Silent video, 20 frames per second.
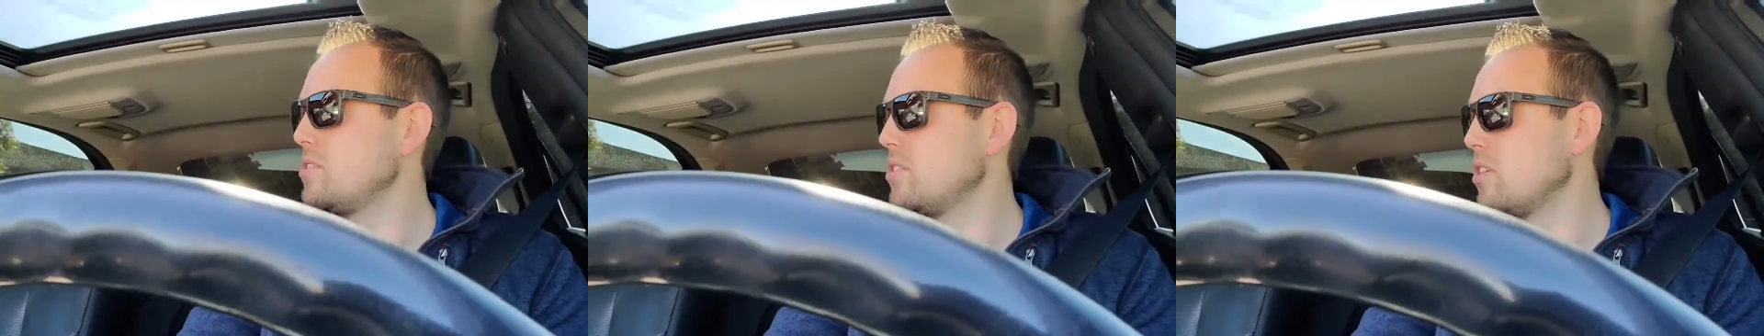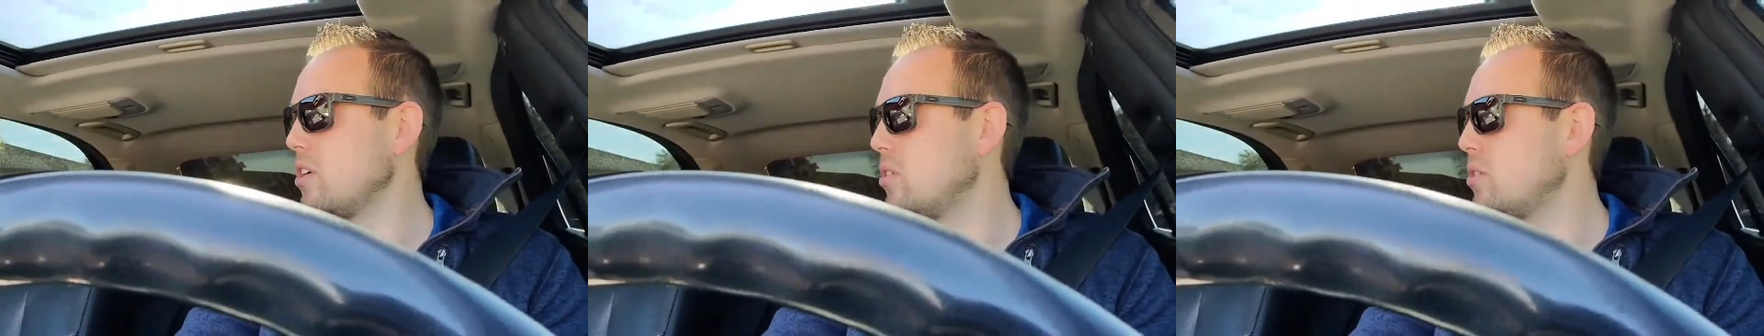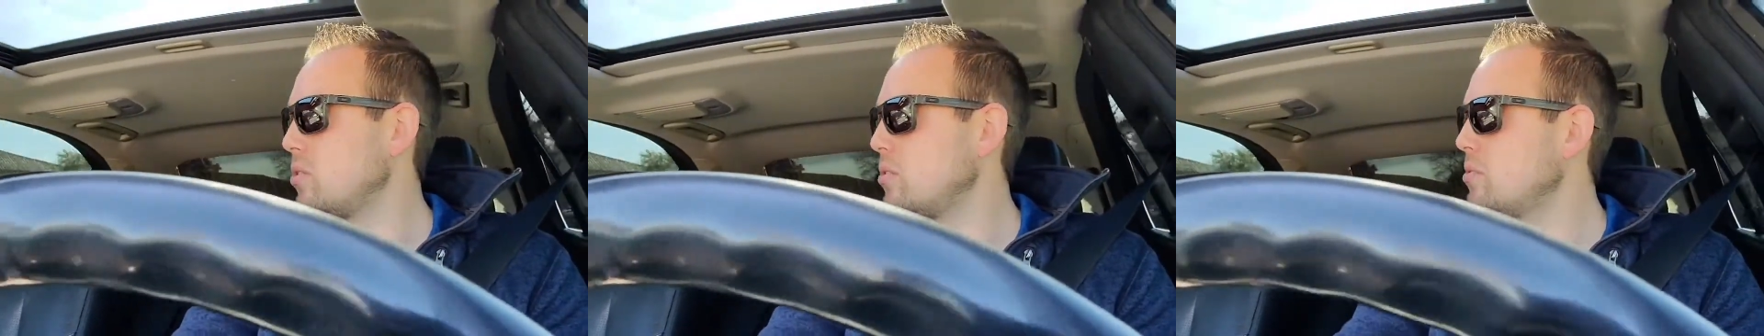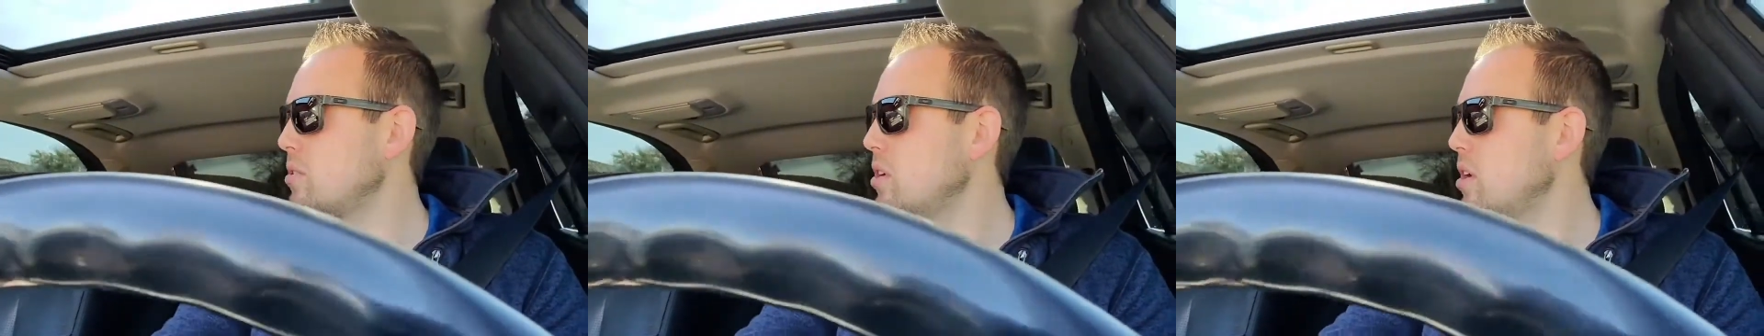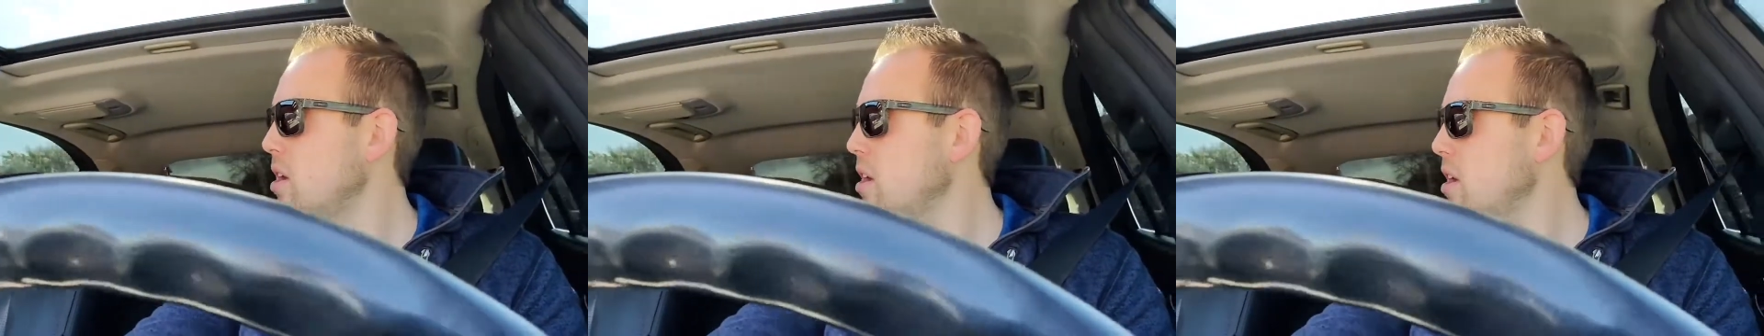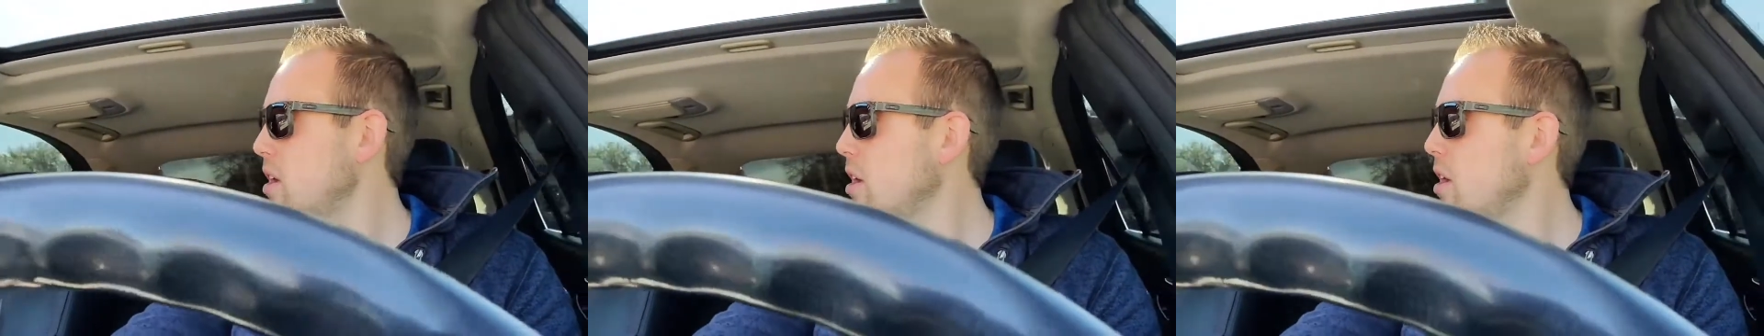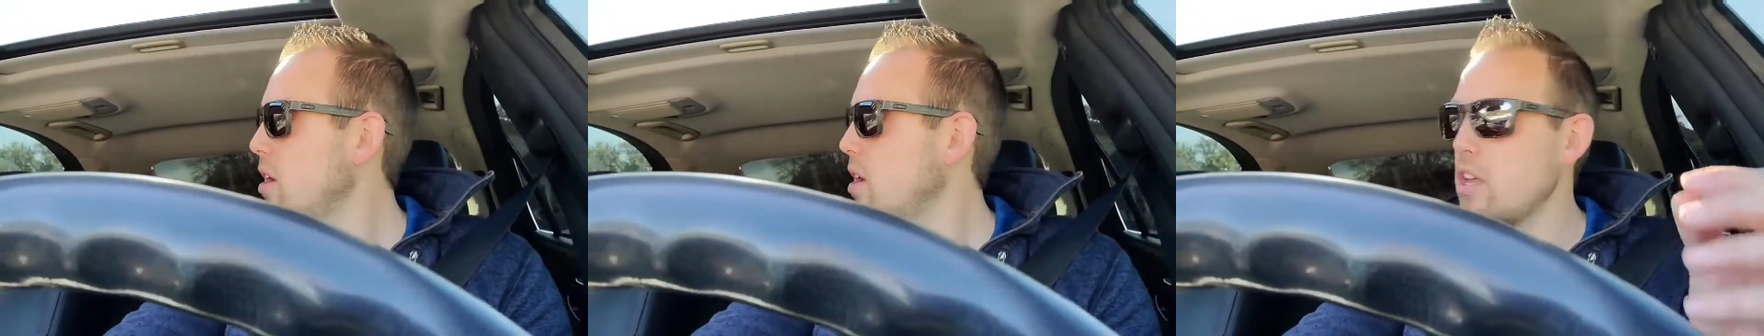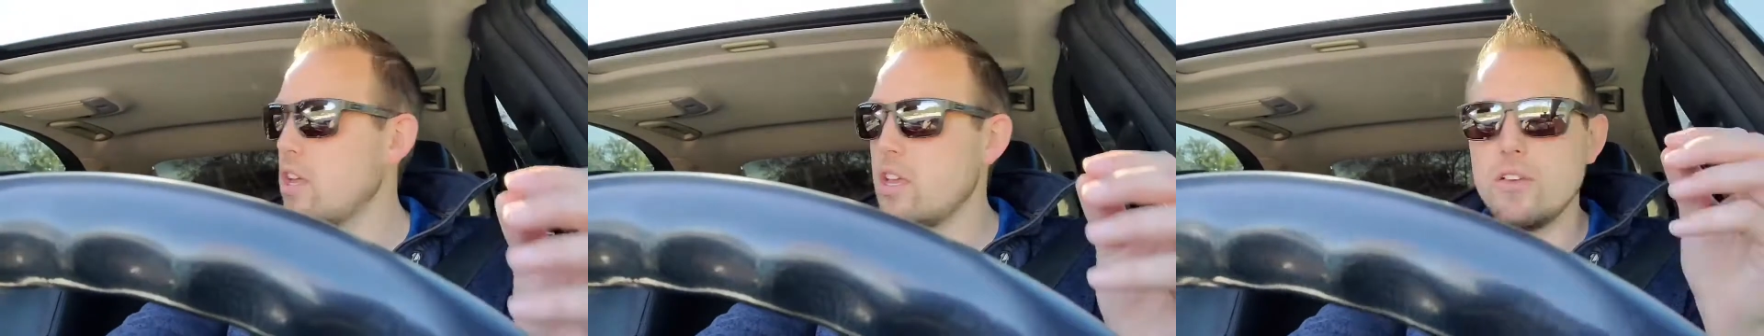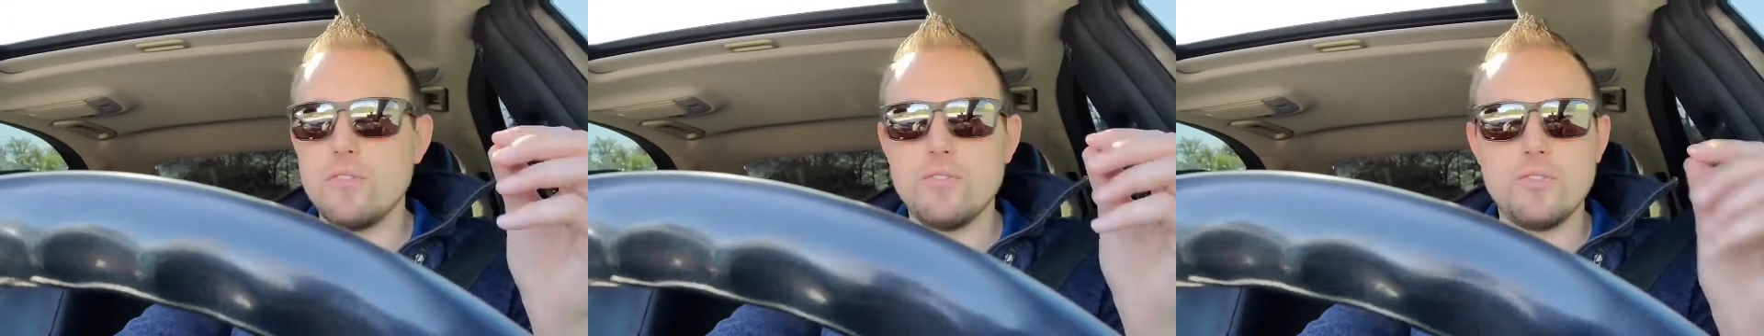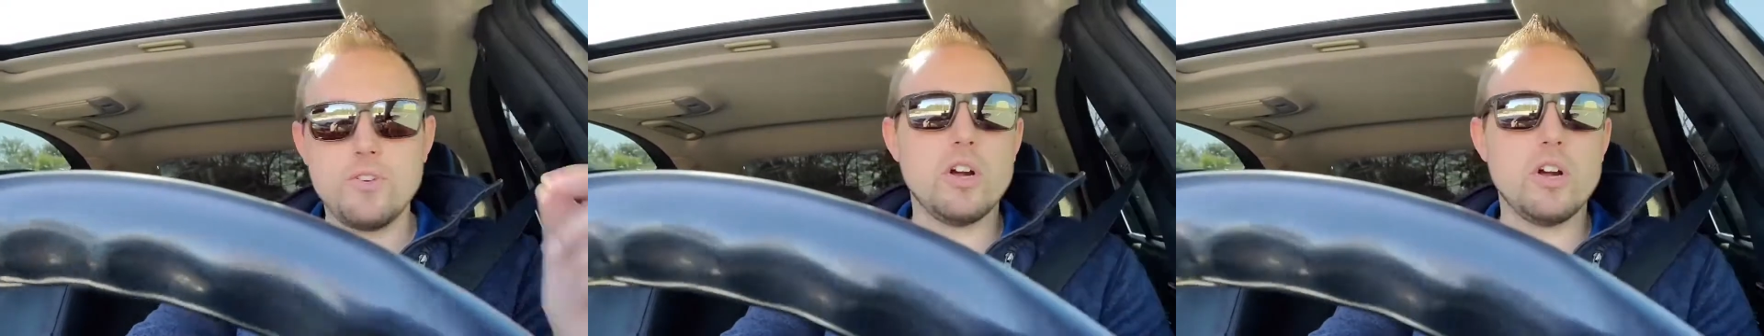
So if